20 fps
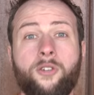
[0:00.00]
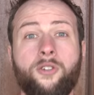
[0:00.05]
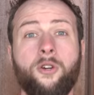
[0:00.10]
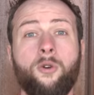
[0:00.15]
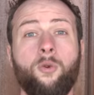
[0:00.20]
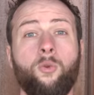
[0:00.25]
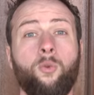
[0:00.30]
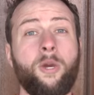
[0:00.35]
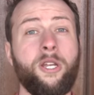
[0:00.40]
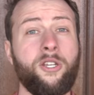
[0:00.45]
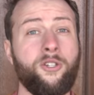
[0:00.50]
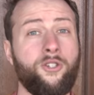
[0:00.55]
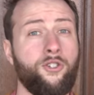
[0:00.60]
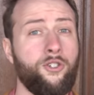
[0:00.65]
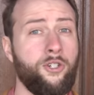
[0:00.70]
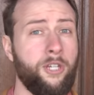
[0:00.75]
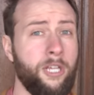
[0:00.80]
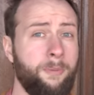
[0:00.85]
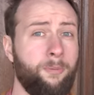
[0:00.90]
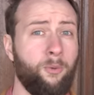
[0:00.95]
So which
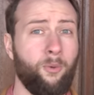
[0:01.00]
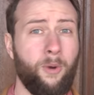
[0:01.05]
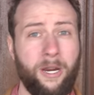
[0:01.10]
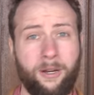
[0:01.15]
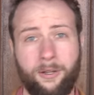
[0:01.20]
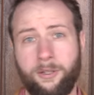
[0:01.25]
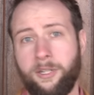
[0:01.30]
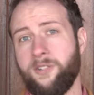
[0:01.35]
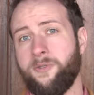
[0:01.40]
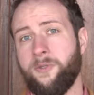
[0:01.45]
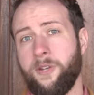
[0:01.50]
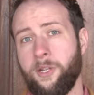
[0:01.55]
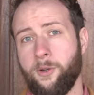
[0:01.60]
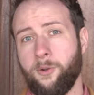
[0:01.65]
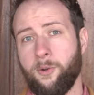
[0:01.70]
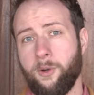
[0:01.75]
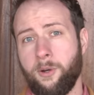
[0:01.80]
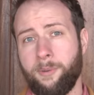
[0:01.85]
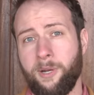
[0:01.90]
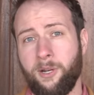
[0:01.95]
cheap wireless
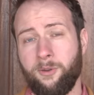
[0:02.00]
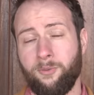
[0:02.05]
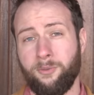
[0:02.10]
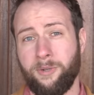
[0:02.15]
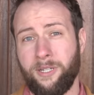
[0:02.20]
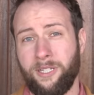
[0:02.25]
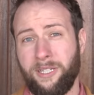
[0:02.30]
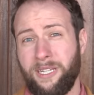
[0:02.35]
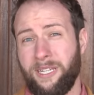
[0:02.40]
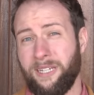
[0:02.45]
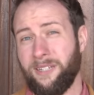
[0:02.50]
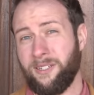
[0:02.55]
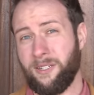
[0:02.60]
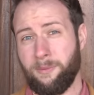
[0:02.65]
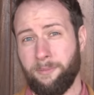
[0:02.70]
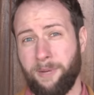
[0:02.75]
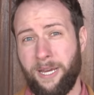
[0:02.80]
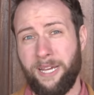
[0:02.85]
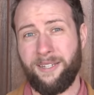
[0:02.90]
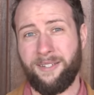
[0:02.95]
video doorbell really is
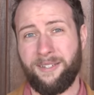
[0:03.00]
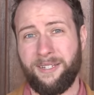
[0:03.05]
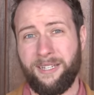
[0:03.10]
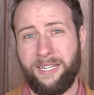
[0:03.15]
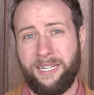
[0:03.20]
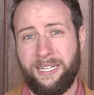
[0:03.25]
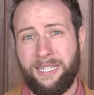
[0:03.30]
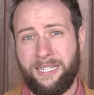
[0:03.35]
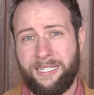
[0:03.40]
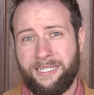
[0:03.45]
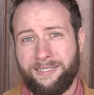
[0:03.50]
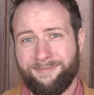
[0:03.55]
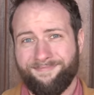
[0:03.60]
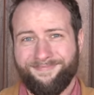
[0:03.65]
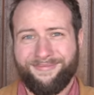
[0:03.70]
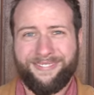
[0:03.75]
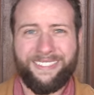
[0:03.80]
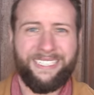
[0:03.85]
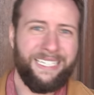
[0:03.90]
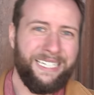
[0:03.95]
the best?
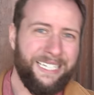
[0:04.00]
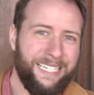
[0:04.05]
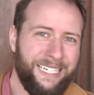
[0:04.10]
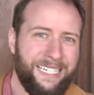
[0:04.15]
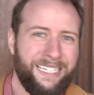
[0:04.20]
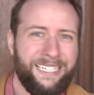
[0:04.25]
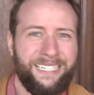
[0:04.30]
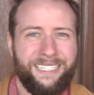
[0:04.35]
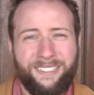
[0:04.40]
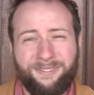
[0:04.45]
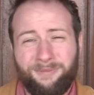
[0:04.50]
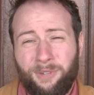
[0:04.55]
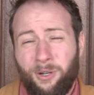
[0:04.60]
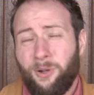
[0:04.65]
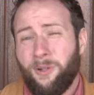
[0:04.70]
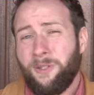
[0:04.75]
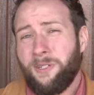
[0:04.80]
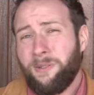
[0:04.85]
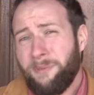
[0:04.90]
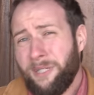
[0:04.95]
Uh,
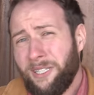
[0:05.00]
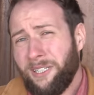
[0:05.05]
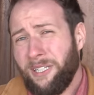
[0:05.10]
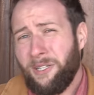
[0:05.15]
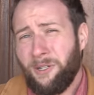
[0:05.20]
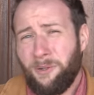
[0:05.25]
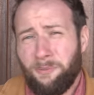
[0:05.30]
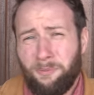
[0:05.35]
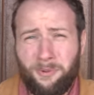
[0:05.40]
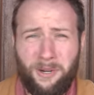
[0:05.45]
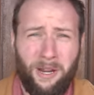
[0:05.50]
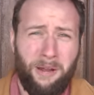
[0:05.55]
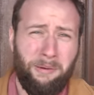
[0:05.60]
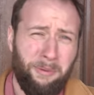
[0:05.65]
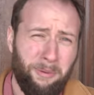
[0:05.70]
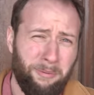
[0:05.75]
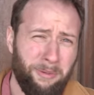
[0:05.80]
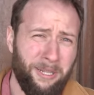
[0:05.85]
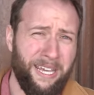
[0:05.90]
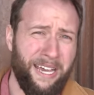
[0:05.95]
ultimately, you'll
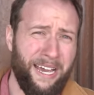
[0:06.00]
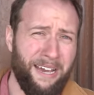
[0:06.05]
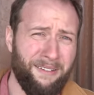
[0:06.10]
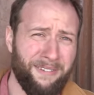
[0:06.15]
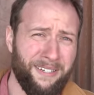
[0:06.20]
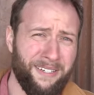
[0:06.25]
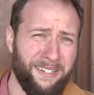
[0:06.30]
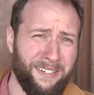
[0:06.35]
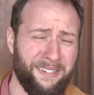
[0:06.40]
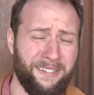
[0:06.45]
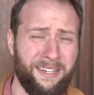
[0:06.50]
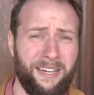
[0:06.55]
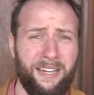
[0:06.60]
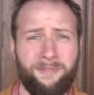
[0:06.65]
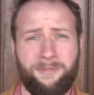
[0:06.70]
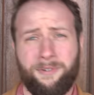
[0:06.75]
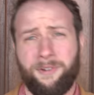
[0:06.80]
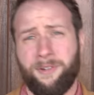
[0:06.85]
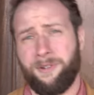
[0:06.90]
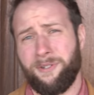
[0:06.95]
probably have to
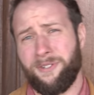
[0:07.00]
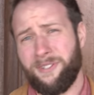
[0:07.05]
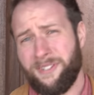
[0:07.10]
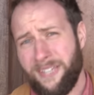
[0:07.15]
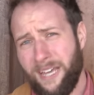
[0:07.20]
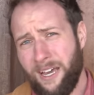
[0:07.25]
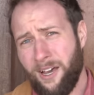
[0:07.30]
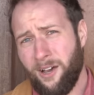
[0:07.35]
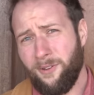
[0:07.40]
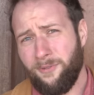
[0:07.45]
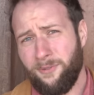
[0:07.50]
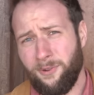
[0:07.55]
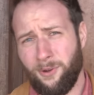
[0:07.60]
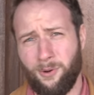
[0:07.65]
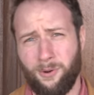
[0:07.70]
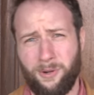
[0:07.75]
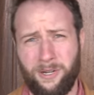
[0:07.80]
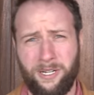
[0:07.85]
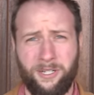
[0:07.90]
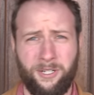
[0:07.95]
decide for yourself
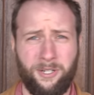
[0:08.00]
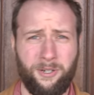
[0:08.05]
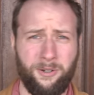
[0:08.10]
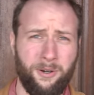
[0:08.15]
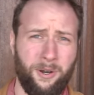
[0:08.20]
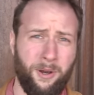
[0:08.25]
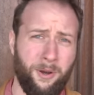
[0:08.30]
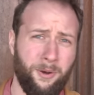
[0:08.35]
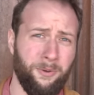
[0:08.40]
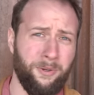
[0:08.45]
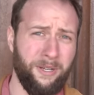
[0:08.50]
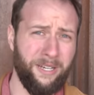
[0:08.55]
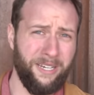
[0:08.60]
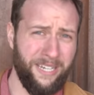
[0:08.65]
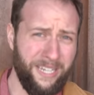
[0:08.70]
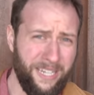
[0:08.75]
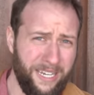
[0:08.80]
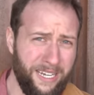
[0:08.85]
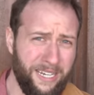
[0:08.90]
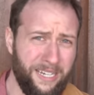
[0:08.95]
according to your own
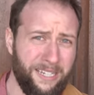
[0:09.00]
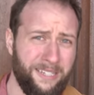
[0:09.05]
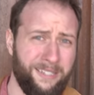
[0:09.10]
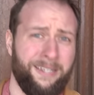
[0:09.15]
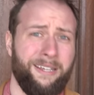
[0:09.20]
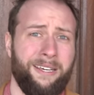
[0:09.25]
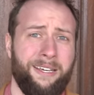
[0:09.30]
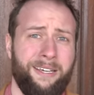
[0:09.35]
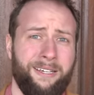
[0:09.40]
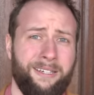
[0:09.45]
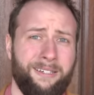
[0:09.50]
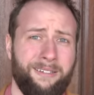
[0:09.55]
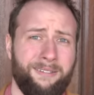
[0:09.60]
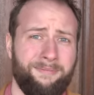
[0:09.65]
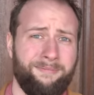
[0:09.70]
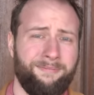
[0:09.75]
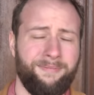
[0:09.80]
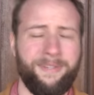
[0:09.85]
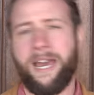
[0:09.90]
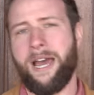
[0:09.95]
needs.
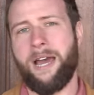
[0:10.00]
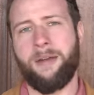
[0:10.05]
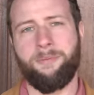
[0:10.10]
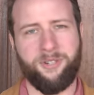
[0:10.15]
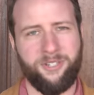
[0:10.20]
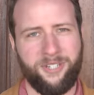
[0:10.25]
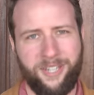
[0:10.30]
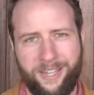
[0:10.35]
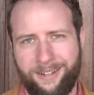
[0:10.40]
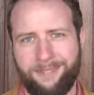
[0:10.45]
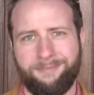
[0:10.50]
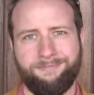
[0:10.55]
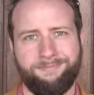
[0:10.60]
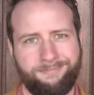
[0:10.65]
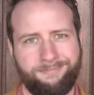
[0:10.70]
Nah, I'm just kidding.